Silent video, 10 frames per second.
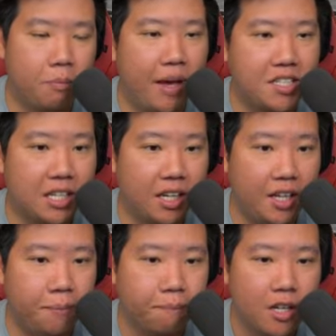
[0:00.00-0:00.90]

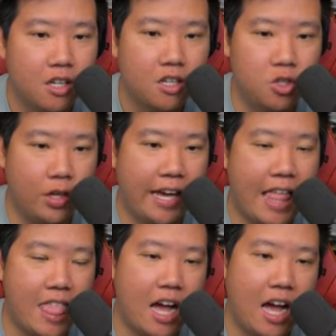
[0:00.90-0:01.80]
basically, you
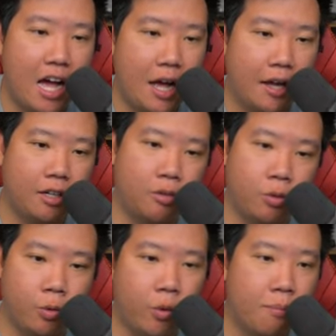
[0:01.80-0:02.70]
can
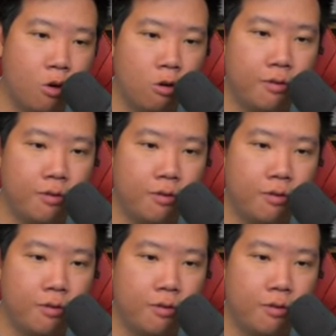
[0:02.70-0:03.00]
remove